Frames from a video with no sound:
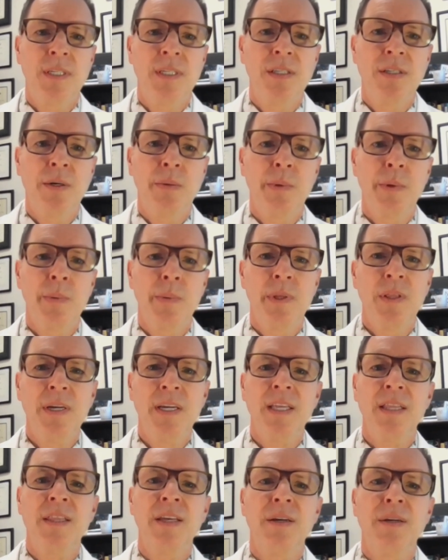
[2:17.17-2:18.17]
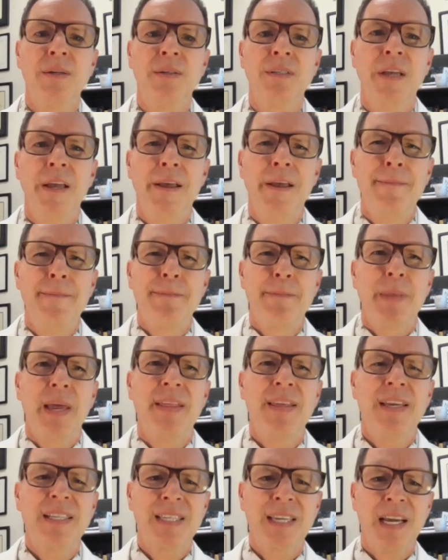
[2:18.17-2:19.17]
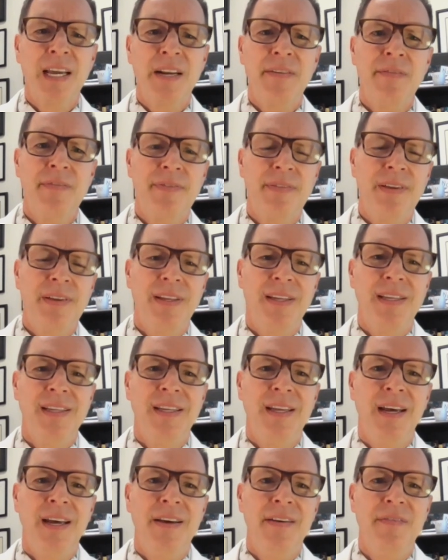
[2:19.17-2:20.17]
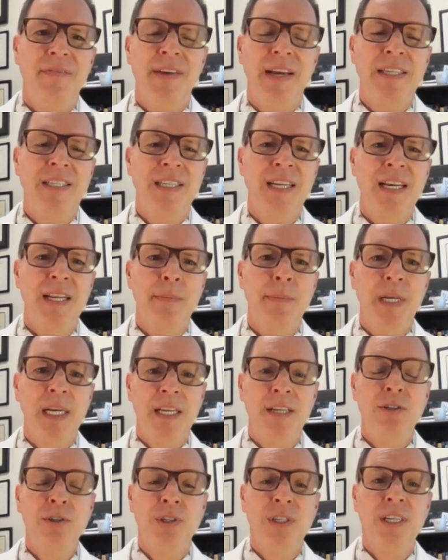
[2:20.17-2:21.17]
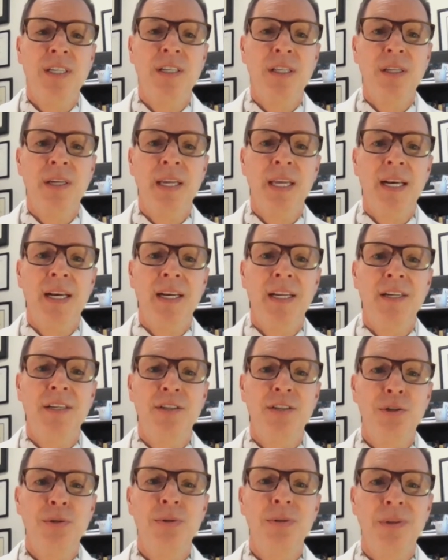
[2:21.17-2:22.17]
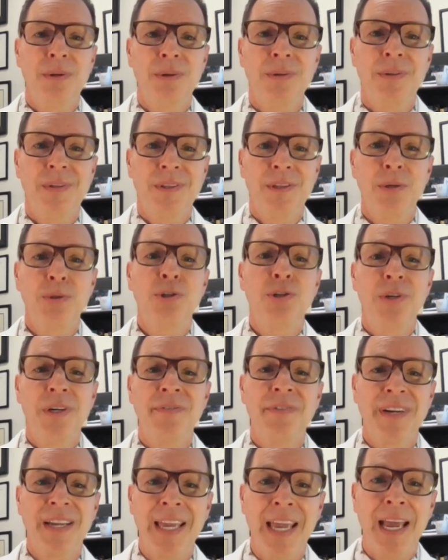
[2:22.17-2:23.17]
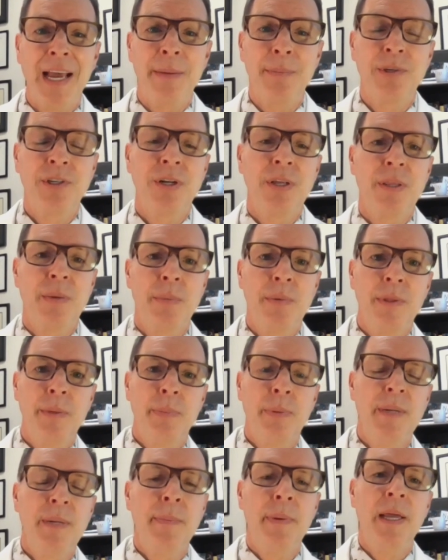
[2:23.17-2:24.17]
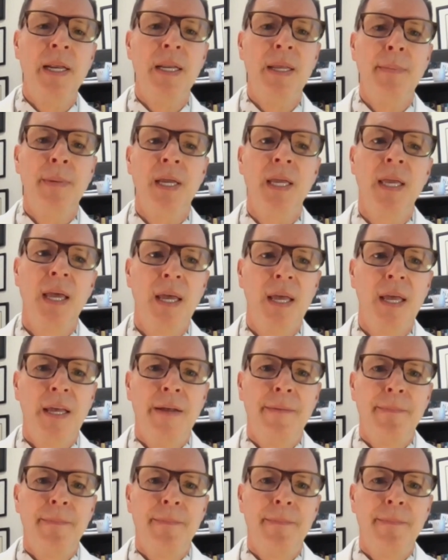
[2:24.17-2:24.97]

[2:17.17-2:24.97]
And so when we look at those, I think it's kind of uh, fascinating but interesting to look at it in two of the, those two different camps. You know, the, the pre-pandemic,